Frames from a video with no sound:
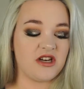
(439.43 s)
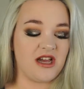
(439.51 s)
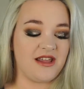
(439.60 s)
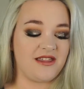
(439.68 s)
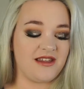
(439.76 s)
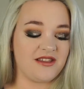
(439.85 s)

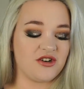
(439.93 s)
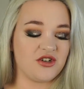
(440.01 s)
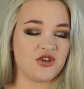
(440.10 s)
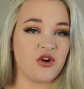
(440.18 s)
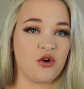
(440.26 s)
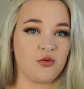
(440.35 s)
I think
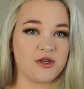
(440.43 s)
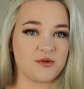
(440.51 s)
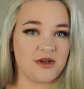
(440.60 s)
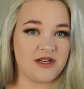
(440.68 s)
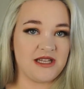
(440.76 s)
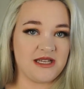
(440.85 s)
there's always
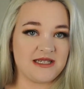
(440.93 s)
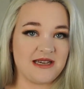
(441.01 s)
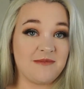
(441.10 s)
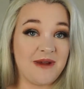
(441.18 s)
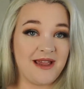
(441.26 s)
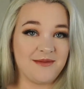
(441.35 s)
one of these
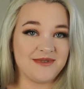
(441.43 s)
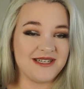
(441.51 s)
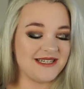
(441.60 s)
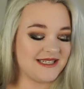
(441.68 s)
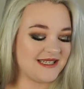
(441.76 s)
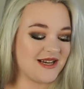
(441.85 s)
in my
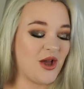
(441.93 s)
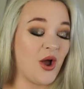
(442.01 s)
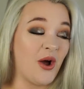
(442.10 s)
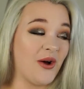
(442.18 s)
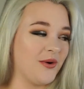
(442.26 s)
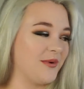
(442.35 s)
empties,
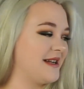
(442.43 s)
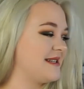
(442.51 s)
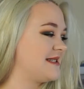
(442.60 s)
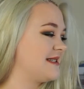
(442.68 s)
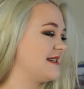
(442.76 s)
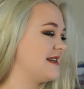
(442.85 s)

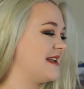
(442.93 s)
always.